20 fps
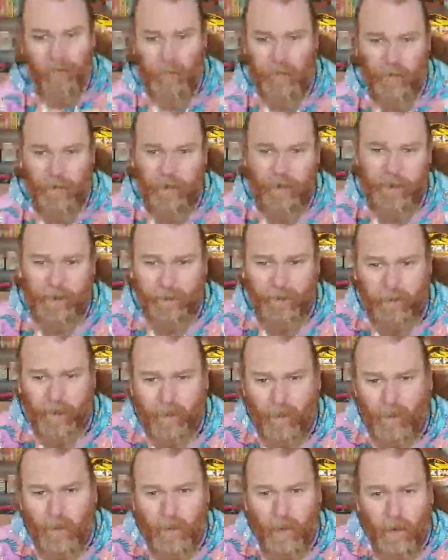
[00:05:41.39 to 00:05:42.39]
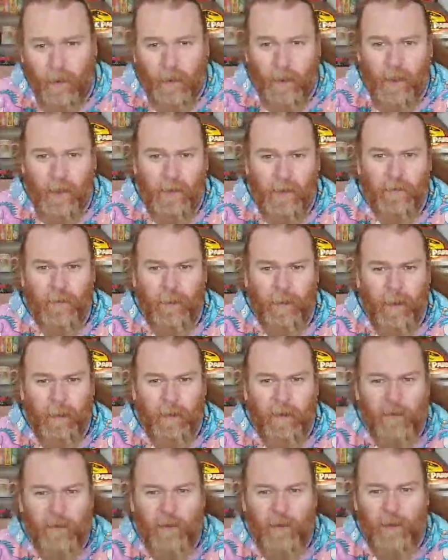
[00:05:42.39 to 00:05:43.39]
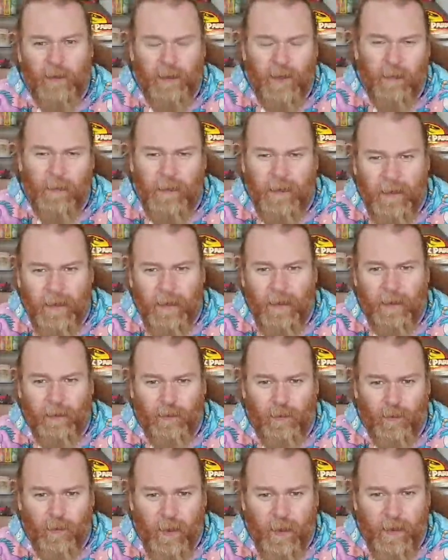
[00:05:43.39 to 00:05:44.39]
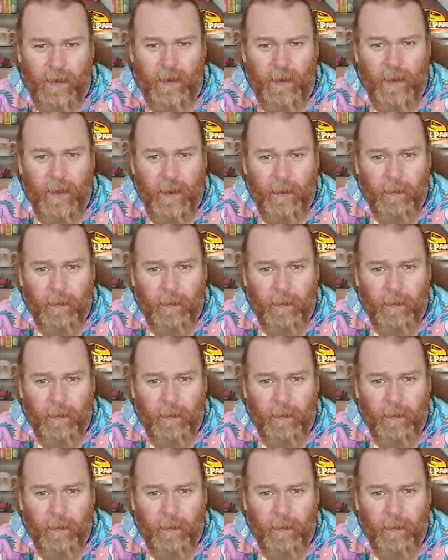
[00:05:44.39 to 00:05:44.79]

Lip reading: So okay, so people are starting to come in now. That's great.